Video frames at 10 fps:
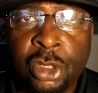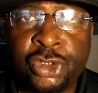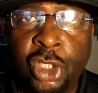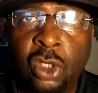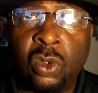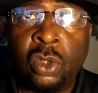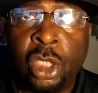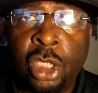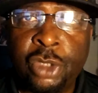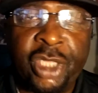So
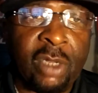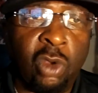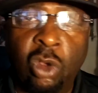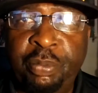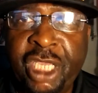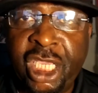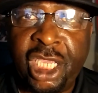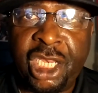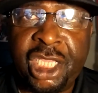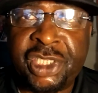there won't
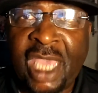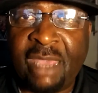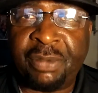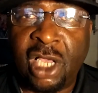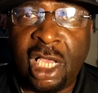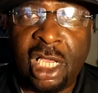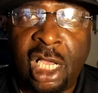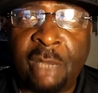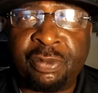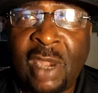be any type of
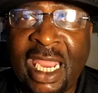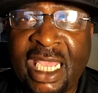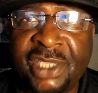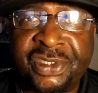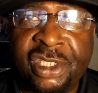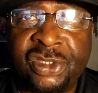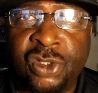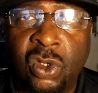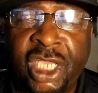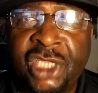
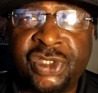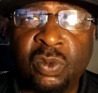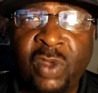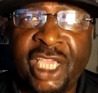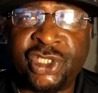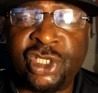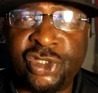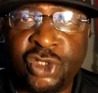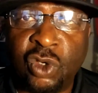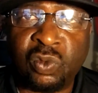uprisings or
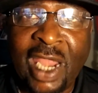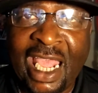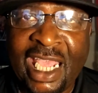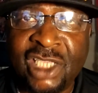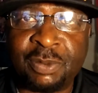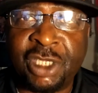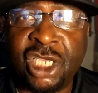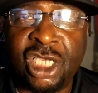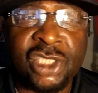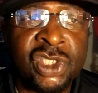insurrections or riots,
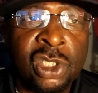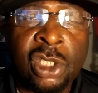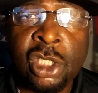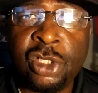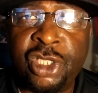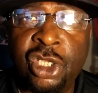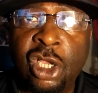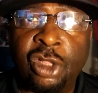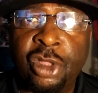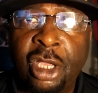because
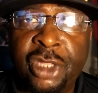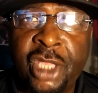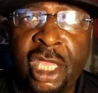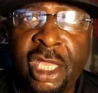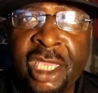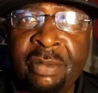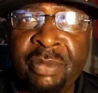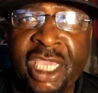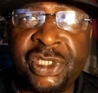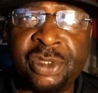the
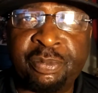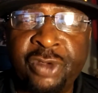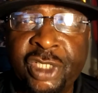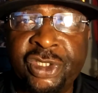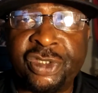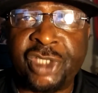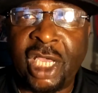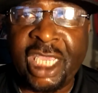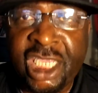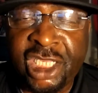inmates and prisoners
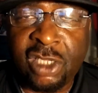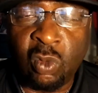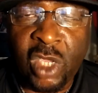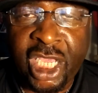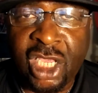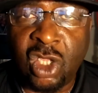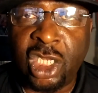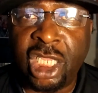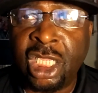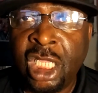are eating
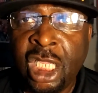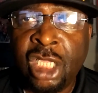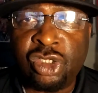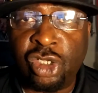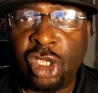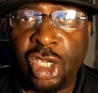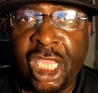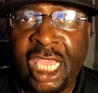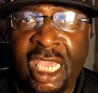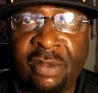well, and
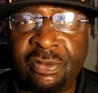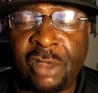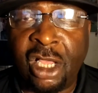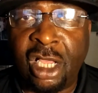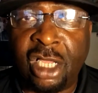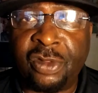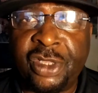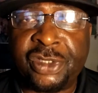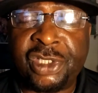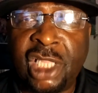they have
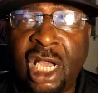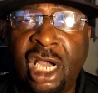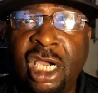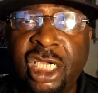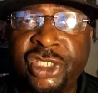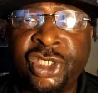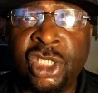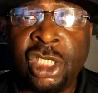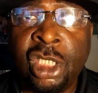this large